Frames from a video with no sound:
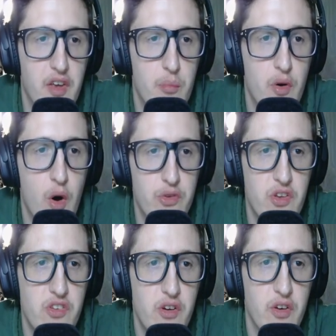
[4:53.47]
You put
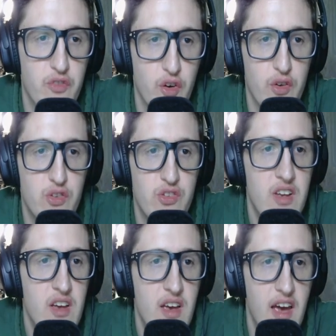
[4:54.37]
Jose Siri
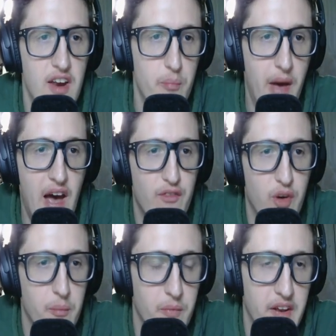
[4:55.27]
first and you bat
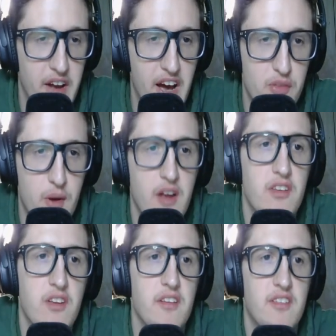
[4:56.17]
from the ninth spot
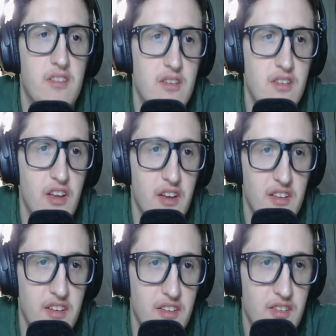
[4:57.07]
to
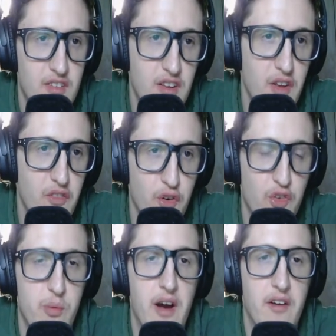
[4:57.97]
the
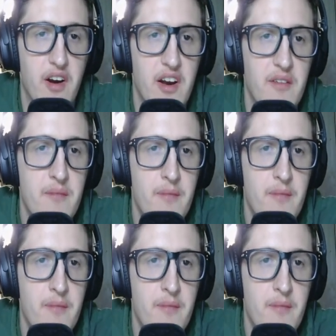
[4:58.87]
first spot, right?